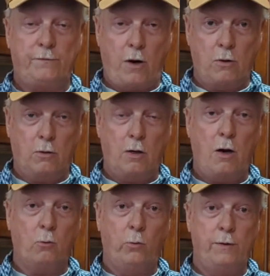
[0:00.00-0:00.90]
Follow
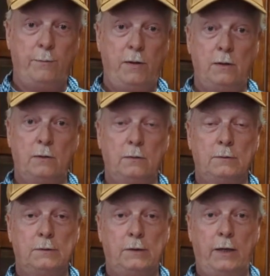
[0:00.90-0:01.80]
along with me,
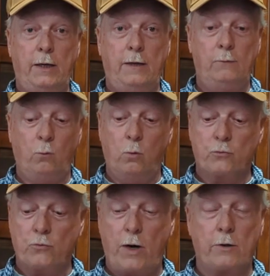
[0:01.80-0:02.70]
and
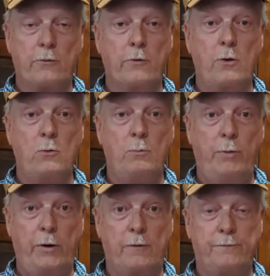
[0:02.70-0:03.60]
we'll try to grow
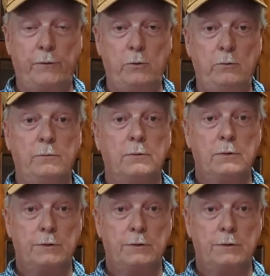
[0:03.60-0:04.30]
better food